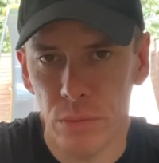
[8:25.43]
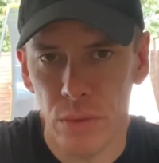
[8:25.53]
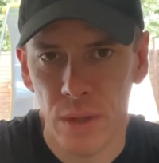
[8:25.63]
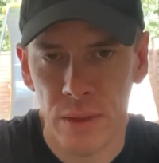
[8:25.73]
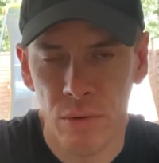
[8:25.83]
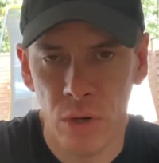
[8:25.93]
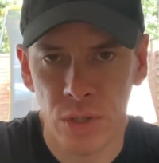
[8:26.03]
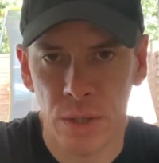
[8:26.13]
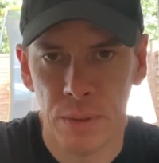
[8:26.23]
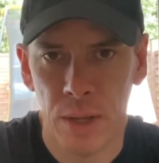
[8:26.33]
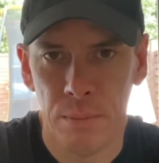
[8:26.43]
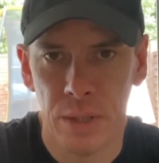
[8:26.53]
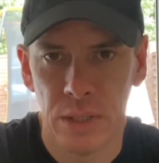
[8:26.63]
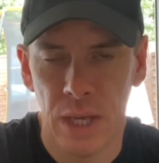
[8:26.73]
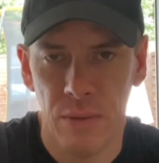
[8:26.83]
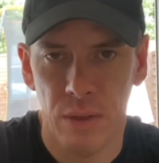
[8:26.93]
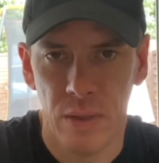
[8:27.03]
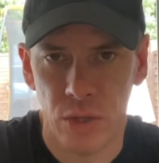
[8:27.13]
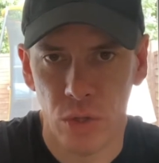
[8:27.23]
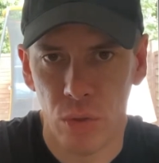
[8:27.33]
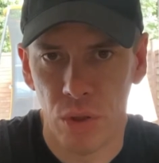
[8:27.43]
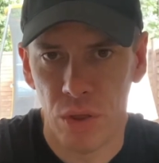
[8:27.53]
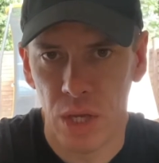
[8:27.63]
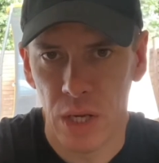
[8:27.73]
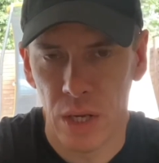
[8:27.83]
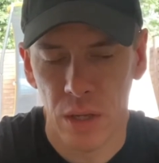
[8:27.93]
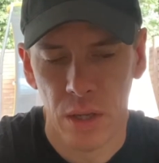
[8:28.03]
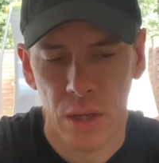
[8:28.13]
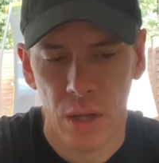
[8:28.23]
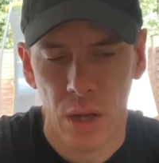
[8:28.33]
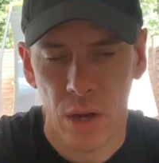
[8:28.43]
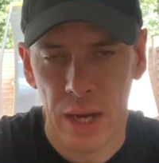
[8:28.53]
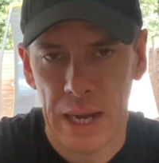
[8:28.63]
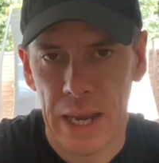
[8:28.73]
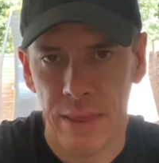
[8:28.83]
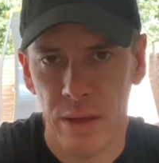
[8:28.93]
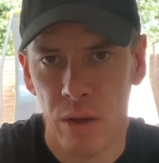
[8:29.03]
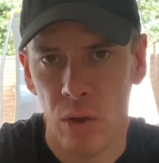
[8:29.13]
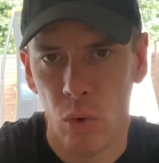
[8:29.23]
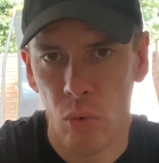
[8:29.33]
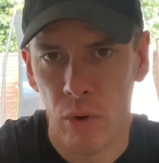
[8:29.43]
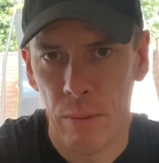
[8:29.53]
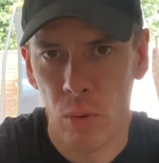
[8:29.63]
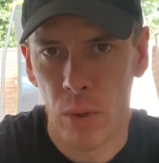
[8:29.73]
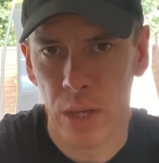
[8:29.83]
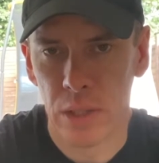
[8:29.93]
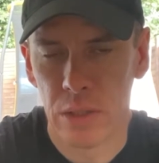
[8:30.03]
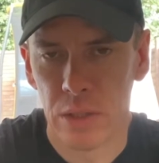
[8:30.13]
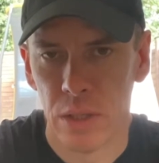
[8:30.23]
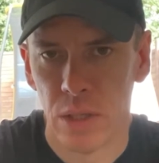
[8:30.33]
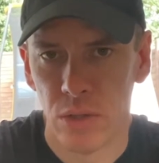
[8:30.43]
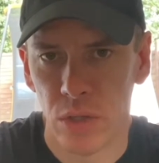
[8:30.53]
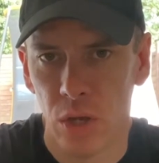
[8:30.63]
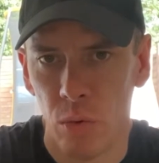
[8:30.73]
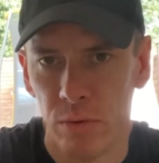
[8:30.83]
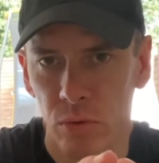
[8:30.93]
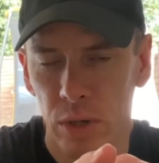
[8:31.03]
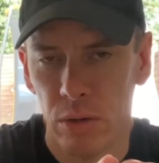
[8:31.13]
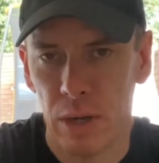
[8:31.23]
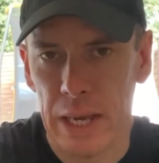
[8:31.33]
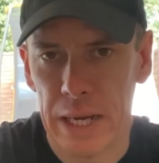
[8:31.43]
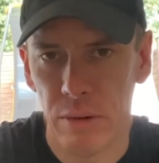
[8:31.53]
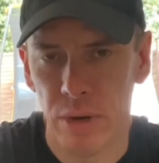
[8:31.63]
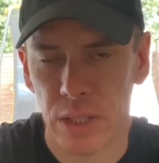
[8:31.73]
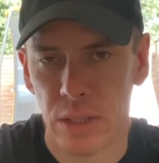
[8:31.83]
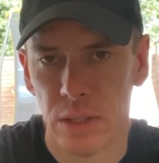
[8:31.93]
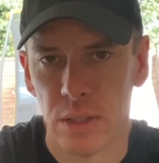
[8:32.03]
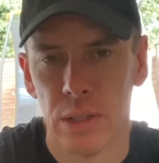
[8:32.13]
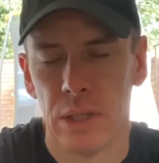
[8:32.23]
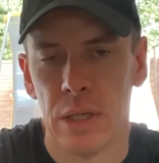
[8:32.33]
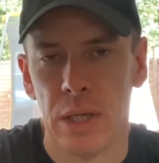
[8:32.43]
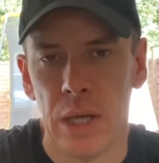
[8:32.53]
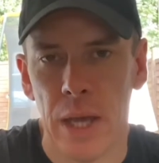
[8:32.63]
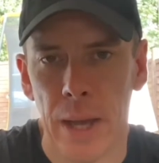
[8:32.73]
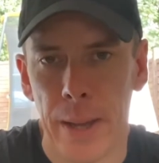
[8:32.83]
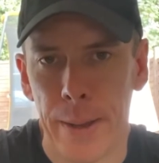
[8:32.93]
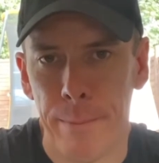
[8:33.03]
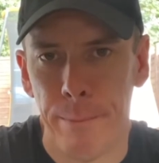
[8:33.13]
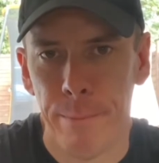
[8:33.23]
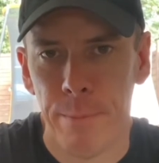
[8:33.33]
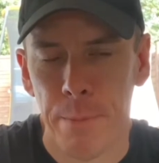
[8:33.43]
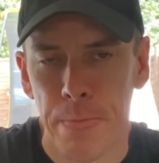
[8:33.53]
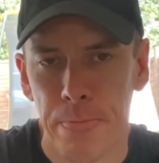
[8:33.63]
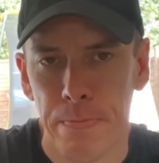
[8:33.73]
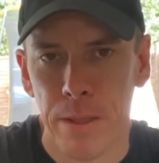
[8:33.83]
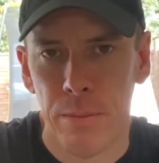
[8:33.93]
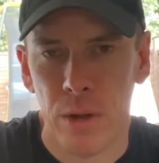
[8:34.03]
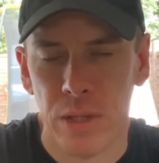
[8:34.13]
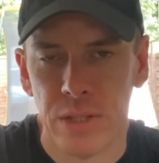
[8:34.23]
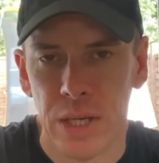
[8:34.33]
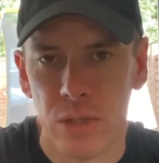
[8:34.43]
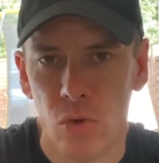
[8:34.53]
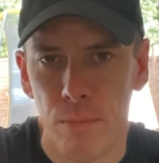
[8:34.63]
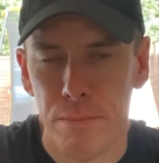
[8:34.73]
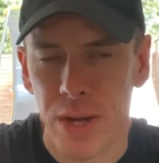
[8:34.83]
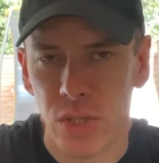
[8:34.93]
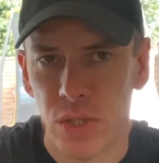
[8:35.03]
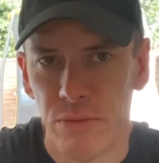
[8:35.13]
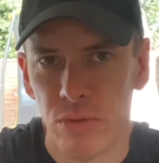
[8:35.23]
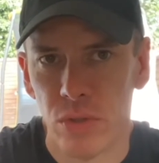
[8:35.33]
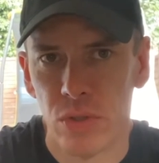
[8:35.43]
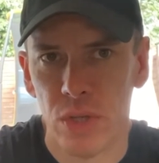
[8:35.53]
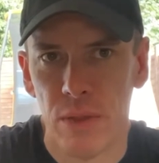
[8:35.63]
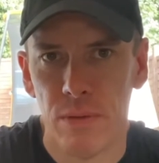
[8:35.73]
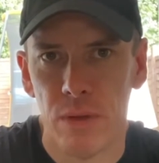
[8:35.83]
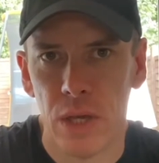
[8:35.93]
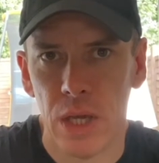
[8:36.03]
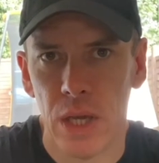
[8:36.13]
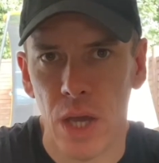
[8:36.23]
And there are some companies out there that do thin, like leather or rubber ones to go with your little lady wrists. Like I say, there's not much difference in the